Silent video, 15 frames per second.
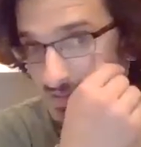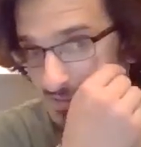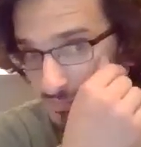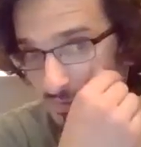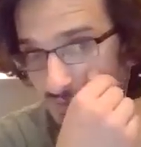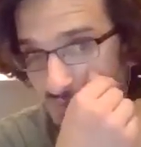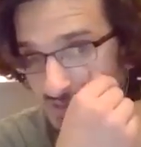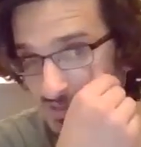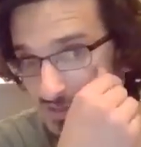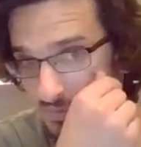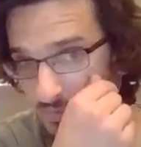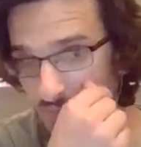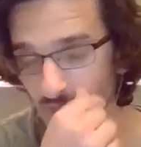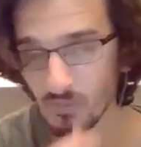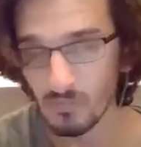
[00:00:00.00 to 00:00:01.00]
really
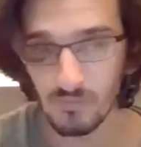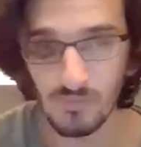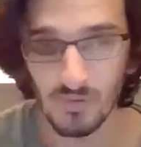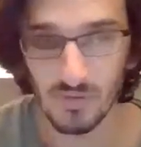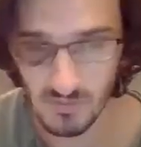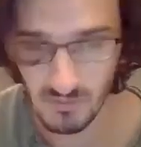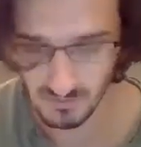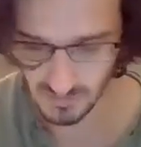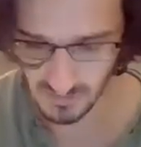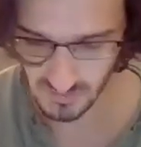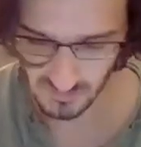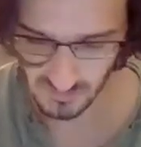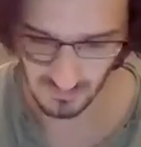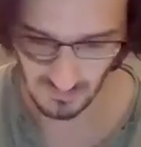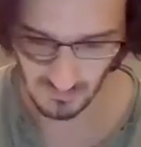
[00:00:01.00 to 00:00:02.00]
historical
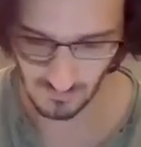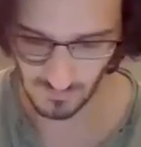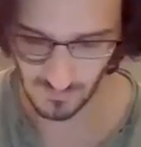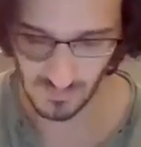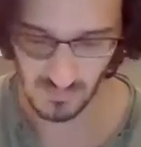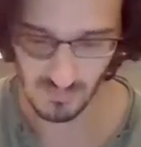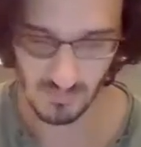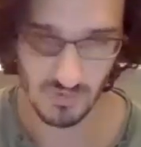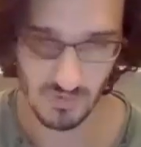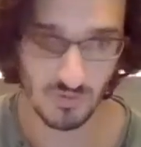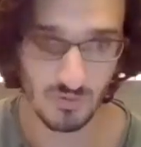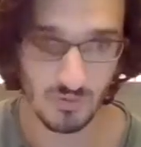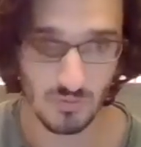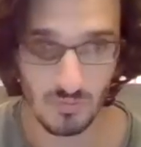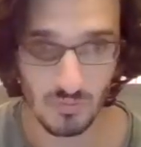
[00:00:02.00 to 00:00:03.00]
figures
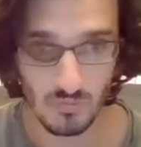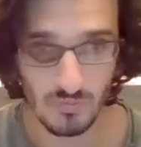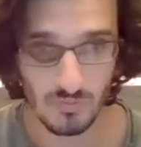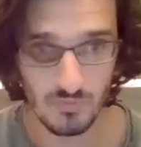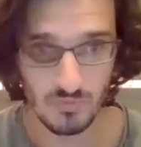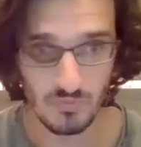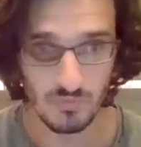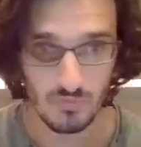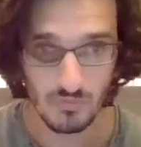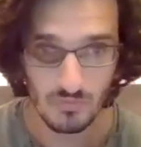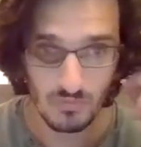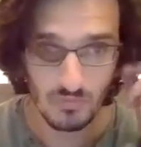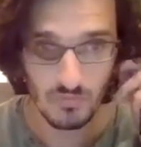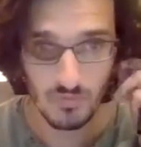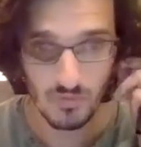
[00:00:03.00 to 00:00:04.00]
to
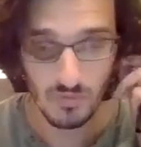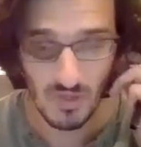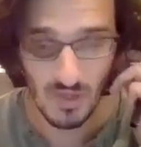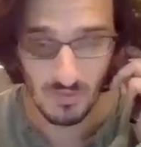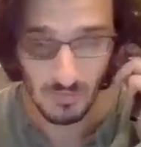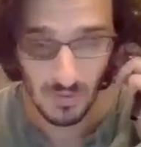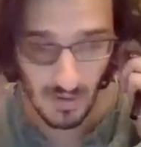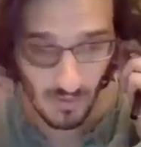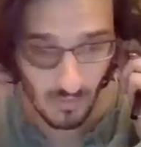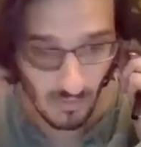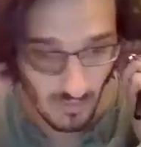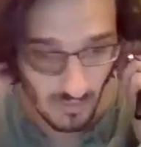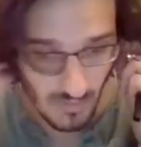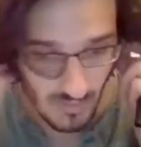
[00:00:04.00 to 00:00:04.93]
gain power.